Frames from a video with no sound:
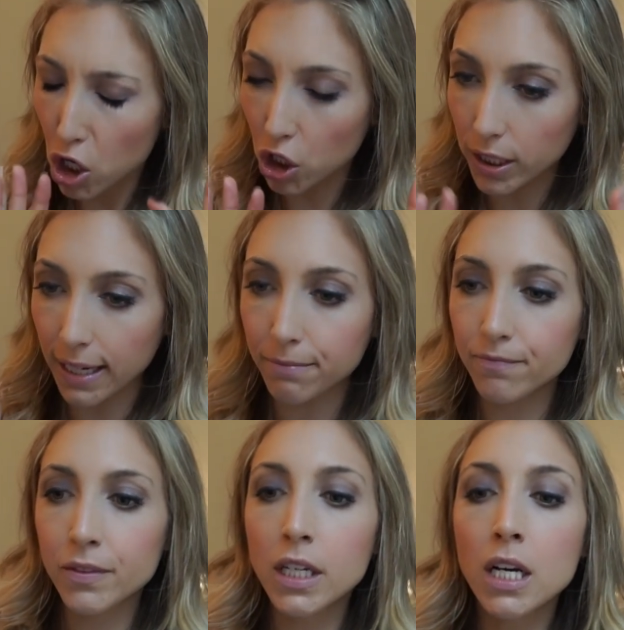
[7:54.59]

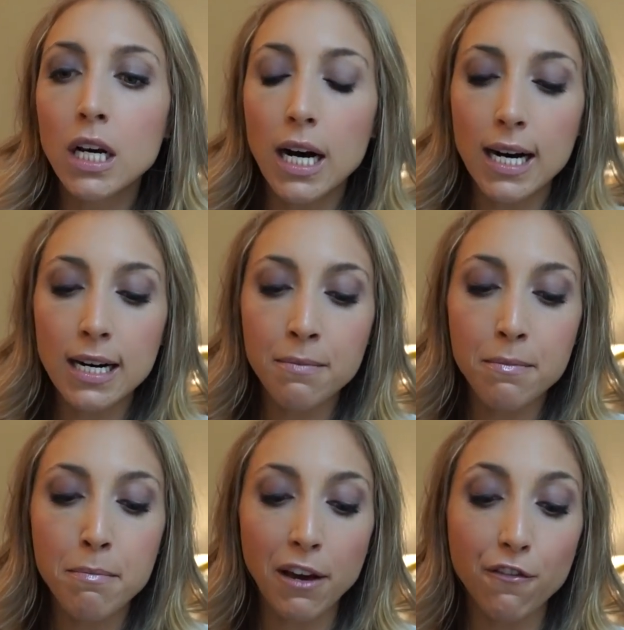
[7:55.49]

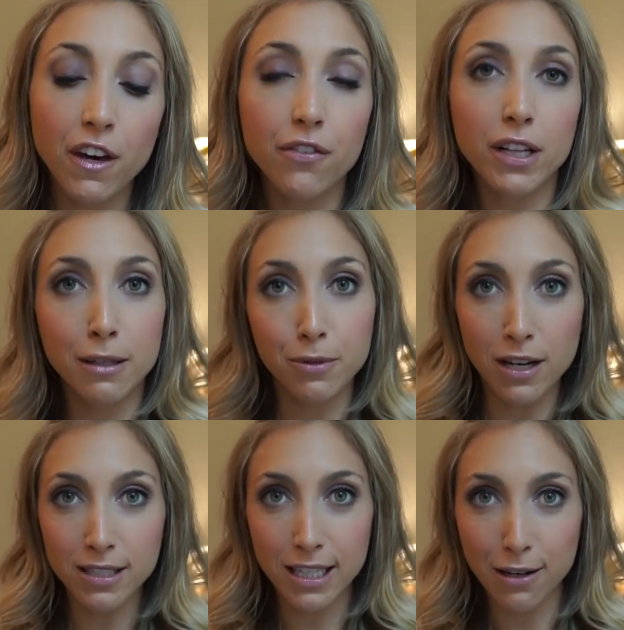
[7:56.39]
My favorite lip
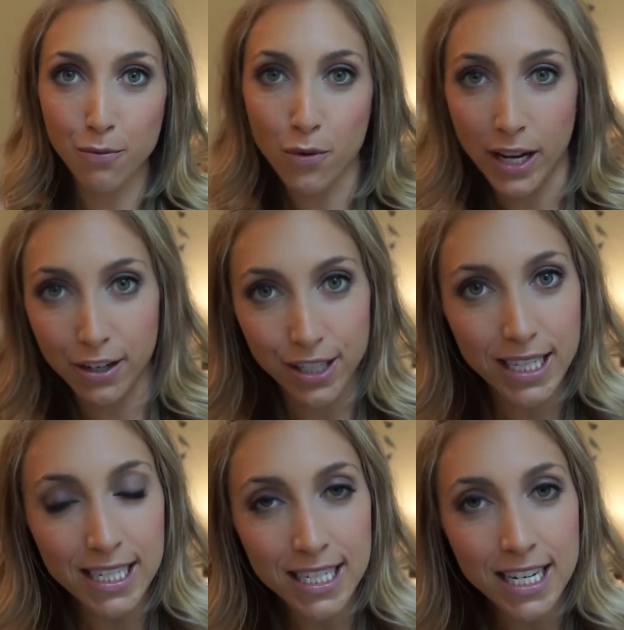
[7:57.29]
gloss that I'm
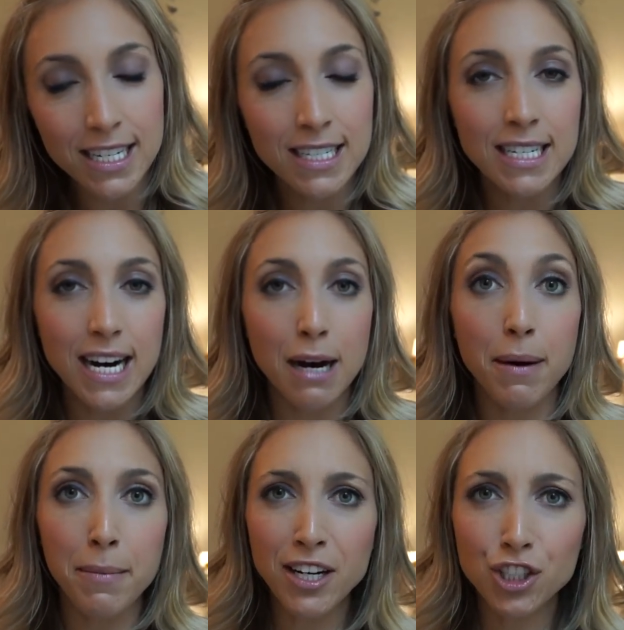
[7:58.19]
wearing, I'm
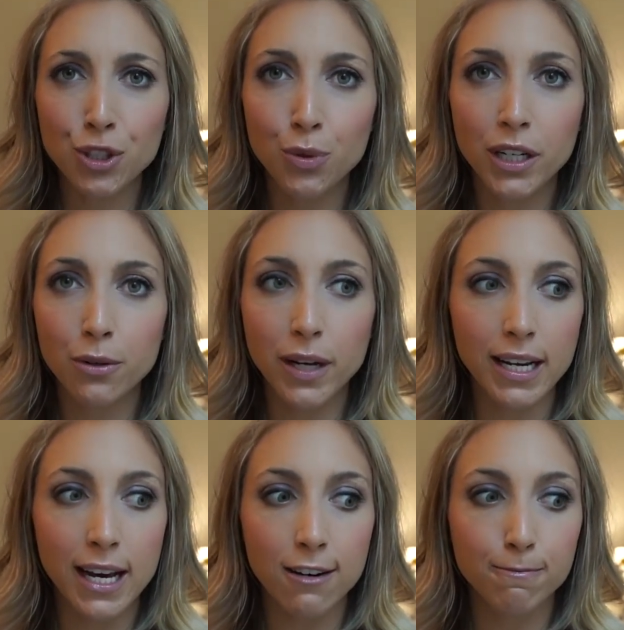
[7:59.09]
actually wearing it
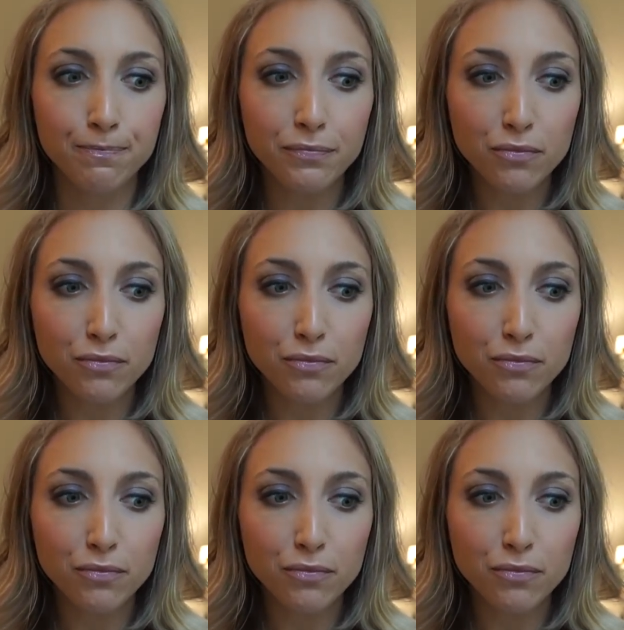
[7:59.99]
right now,